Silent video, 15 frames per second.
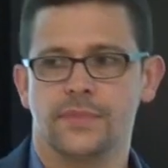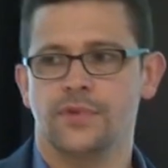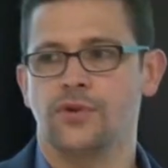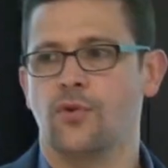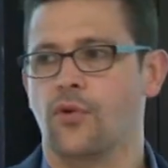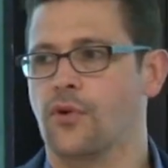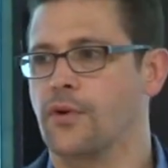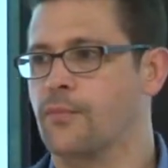
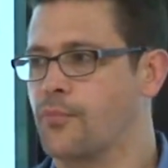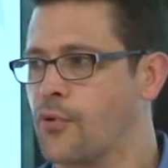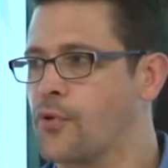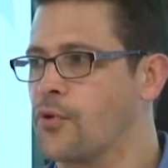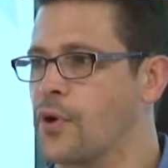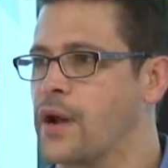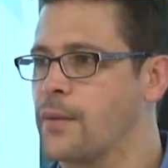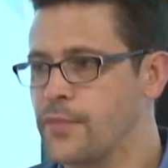your
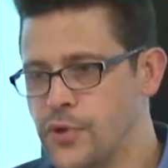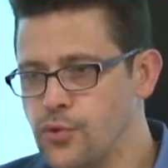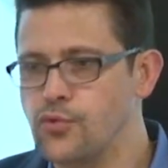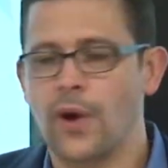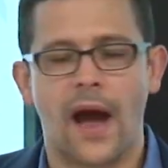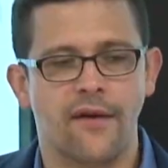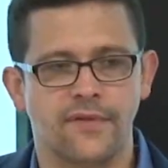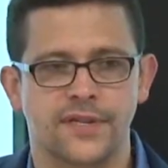program, you
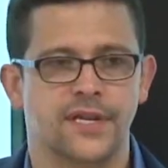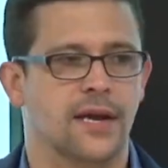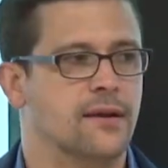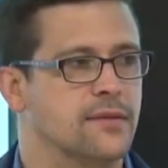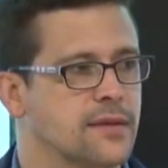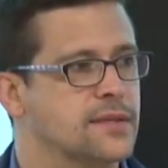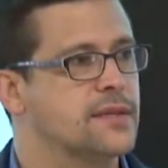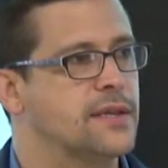have a
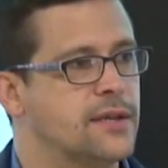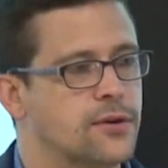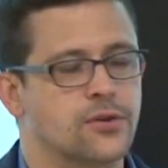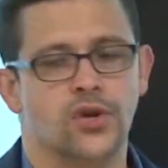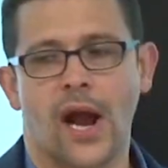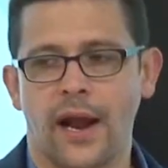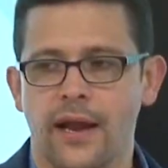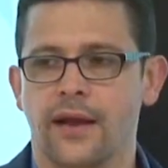checklist and you're
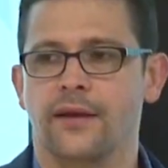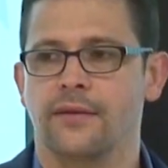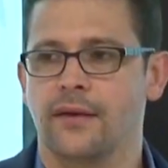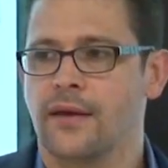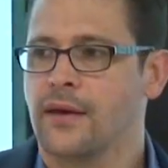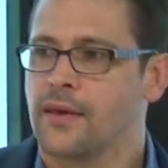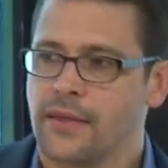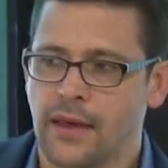tracking
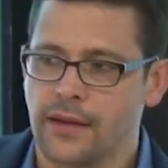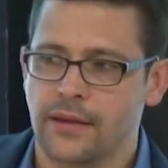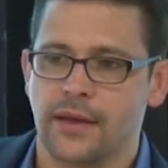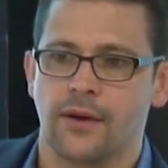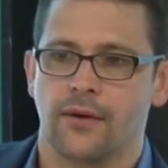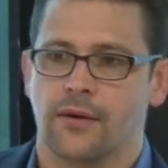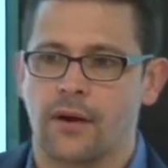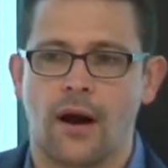that you
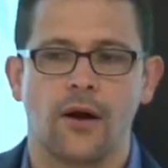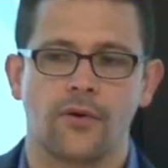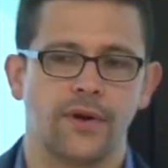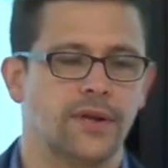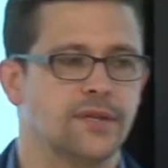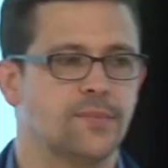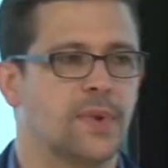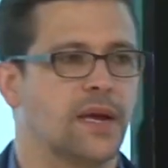know
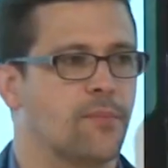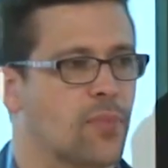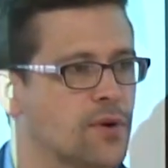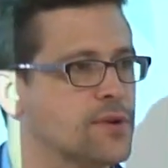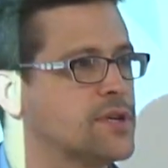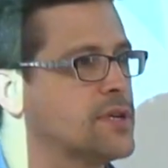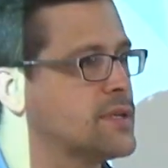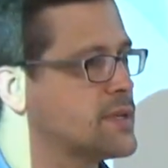concrete is being
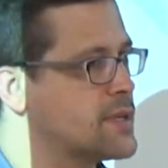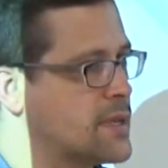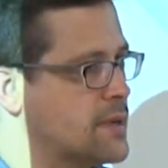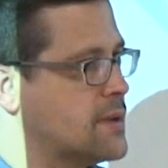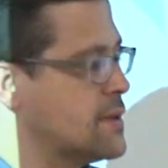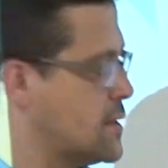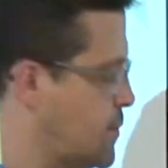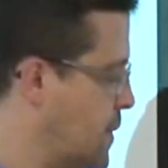purchased
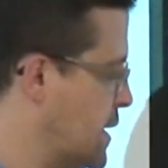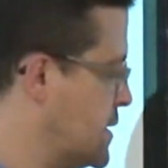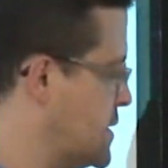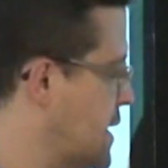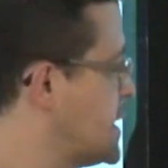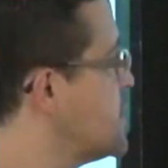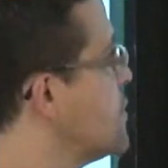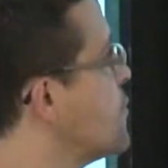and it's being
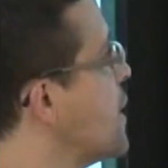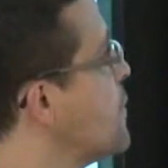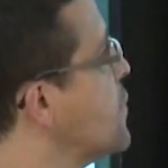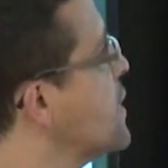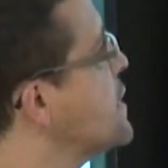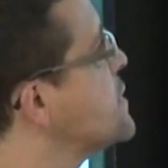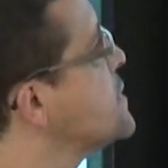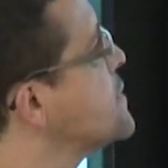sent to the right
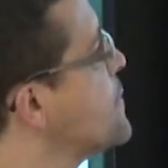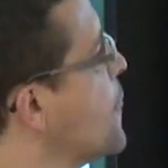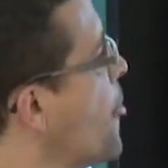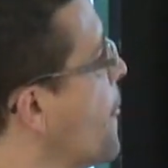place.